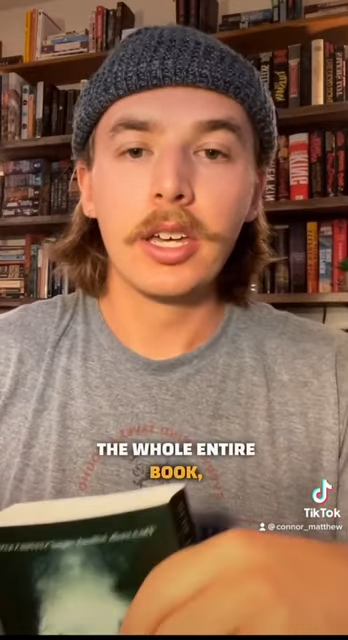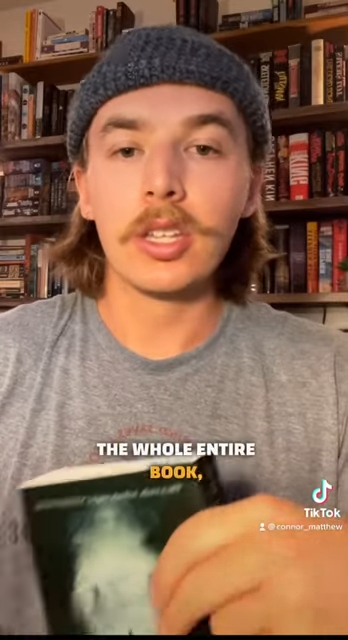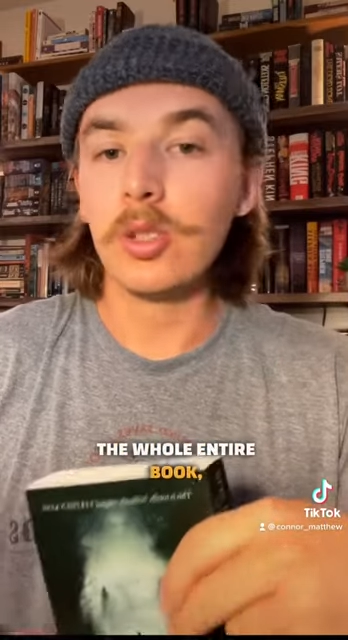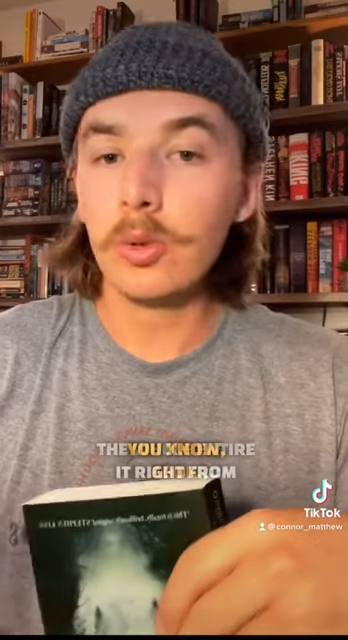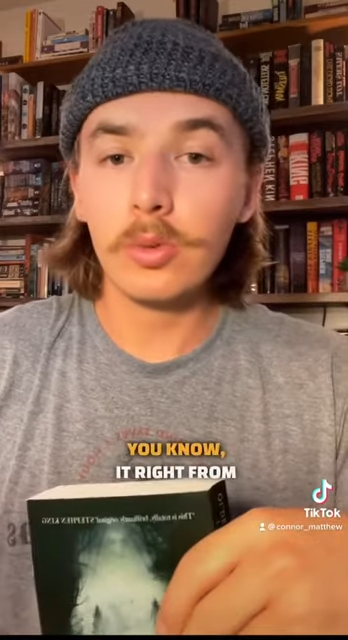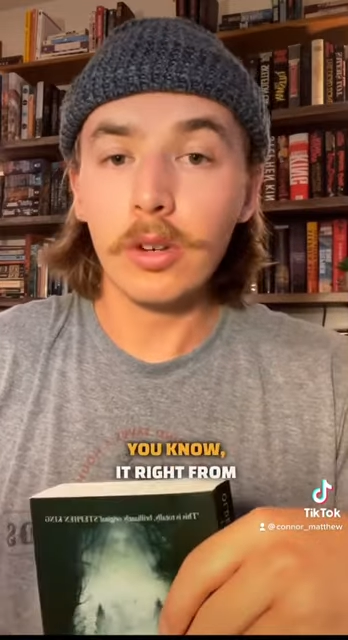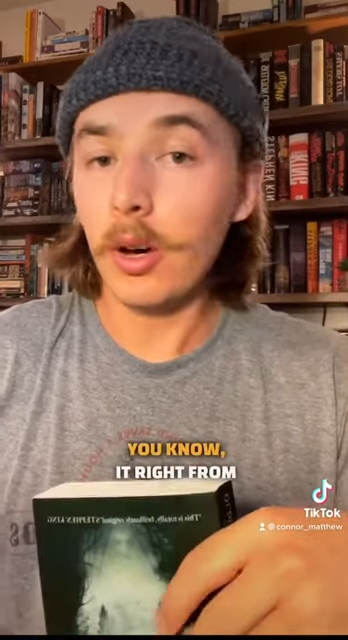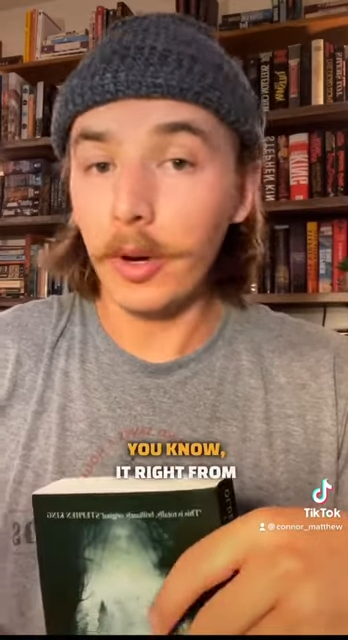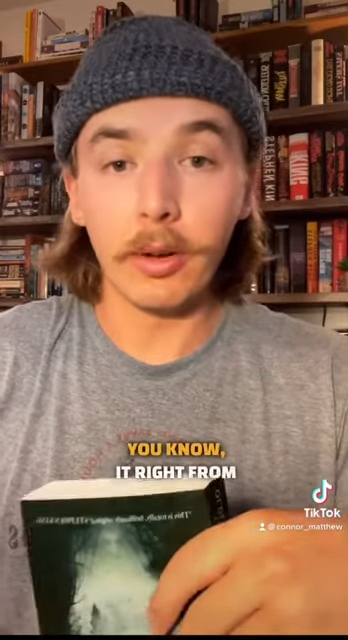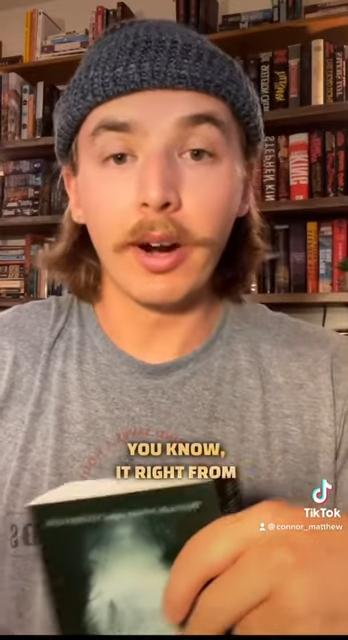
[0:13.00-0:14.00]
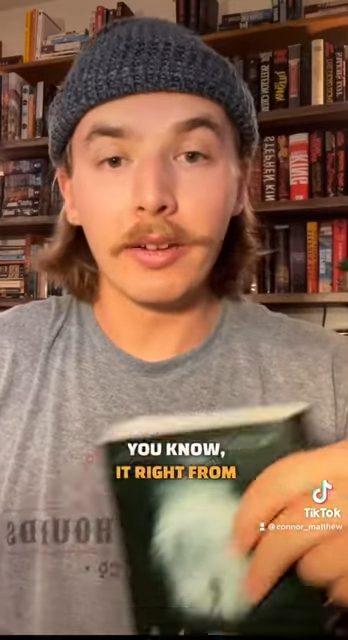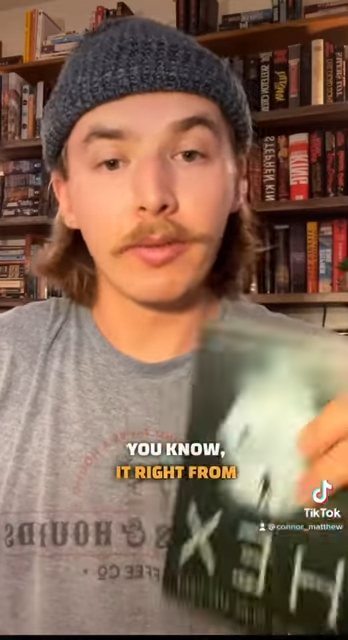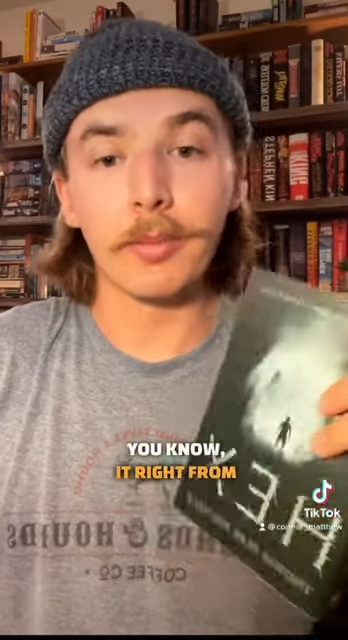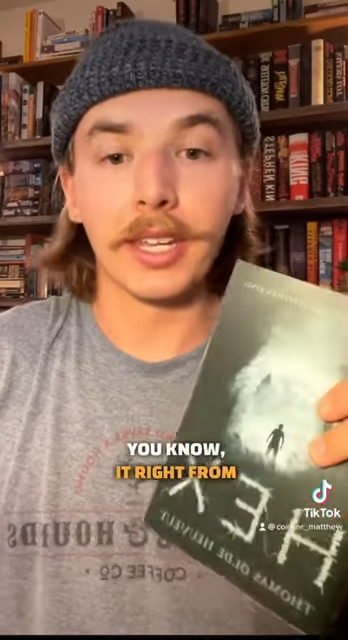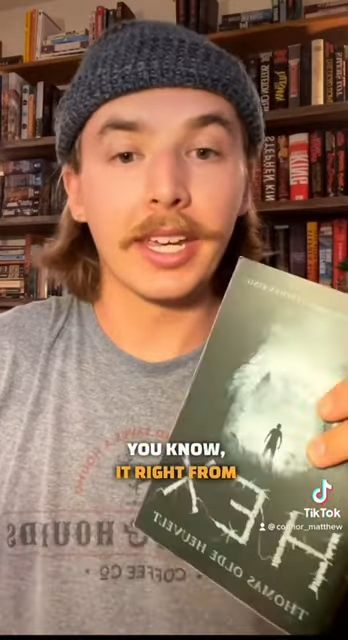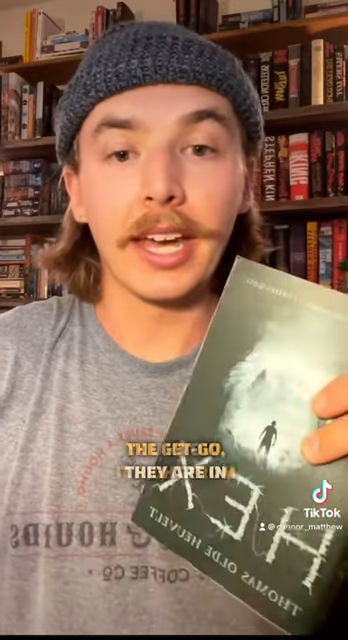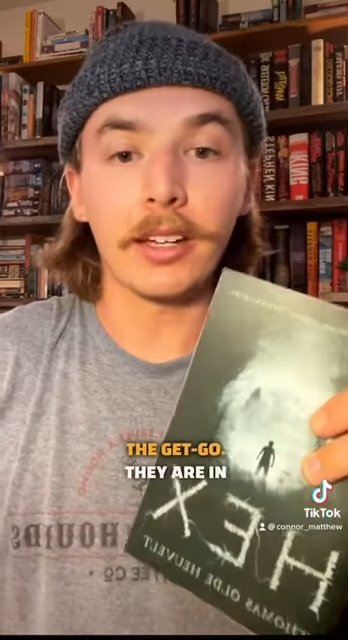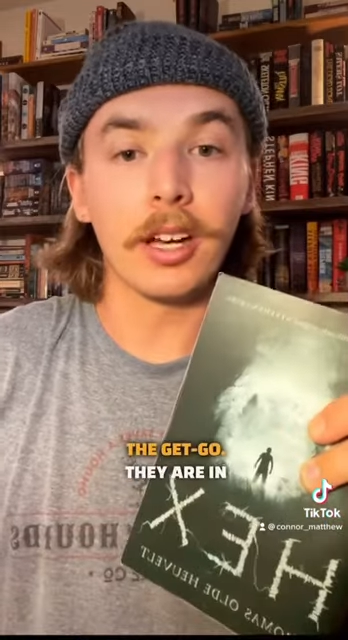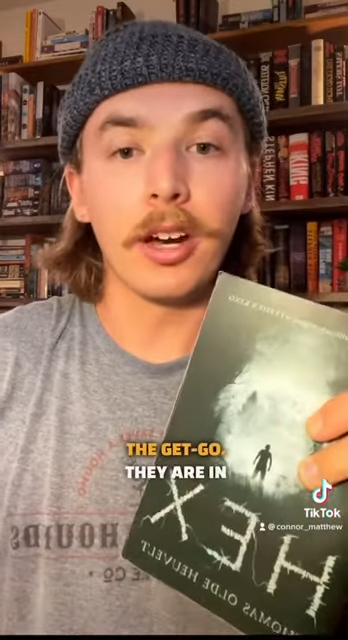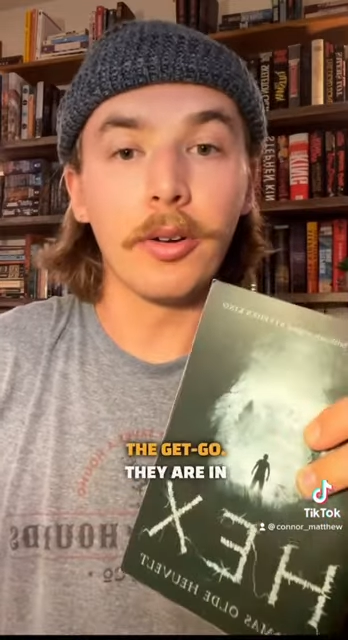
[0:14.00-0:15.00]
you know it right from the
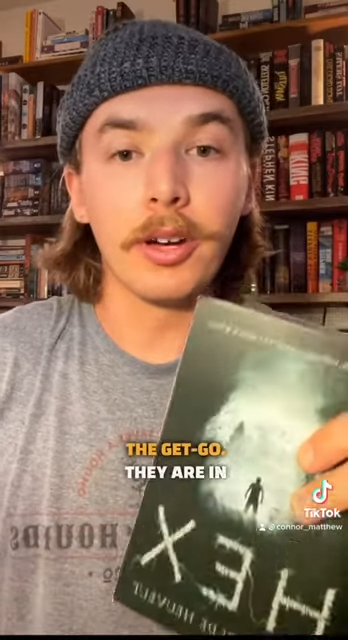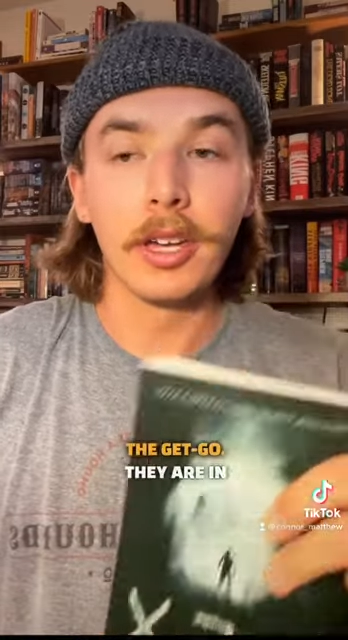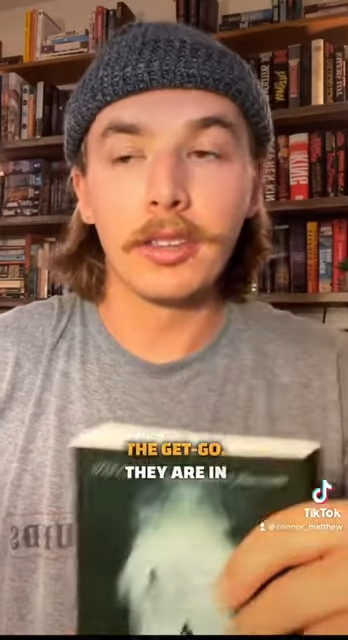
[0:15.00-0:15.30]
get go.